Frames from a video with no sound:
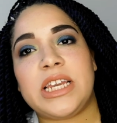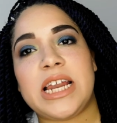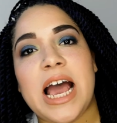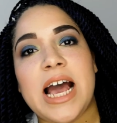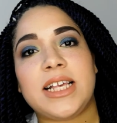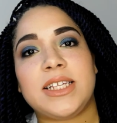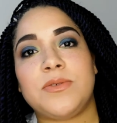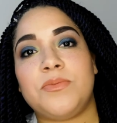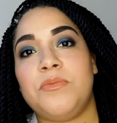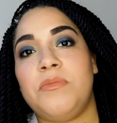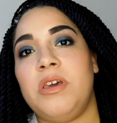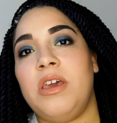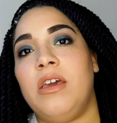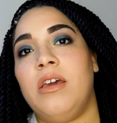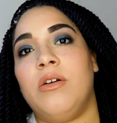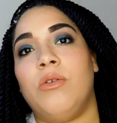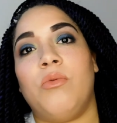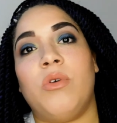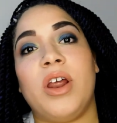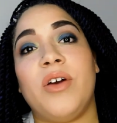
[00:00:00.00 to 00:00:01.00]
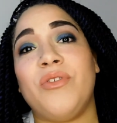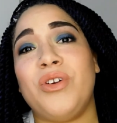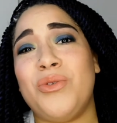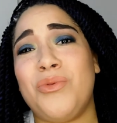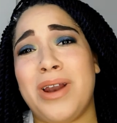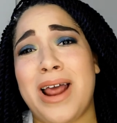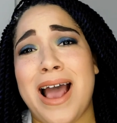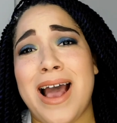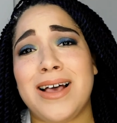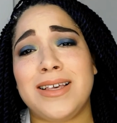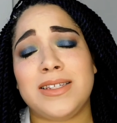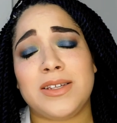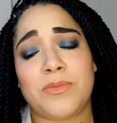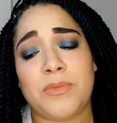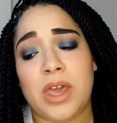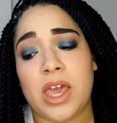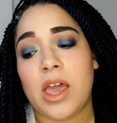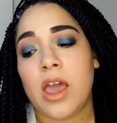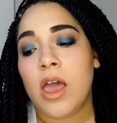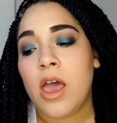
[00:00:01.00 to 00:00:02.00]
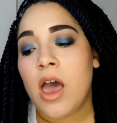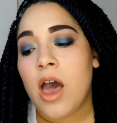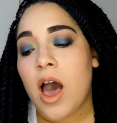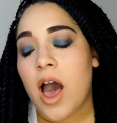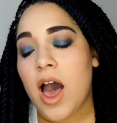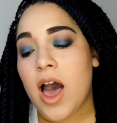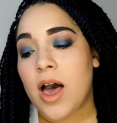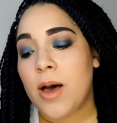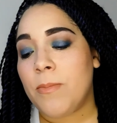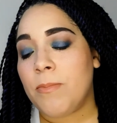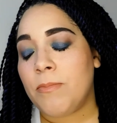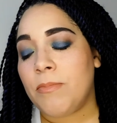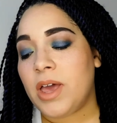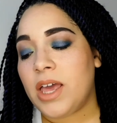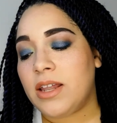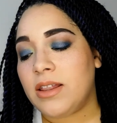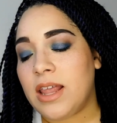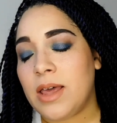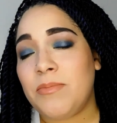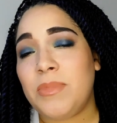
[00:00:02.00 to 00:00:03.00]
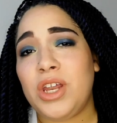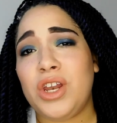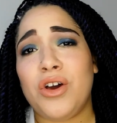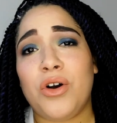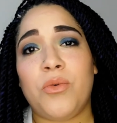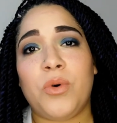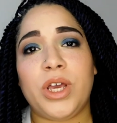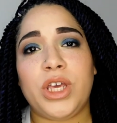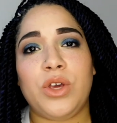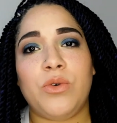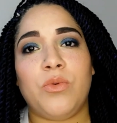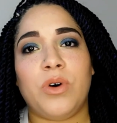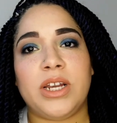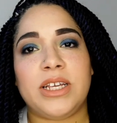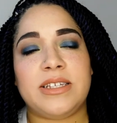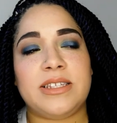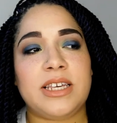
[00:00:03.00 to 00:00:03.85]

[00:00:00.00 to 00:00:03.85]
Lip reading: and ask me whatever you want to ask me, and let me know what you want to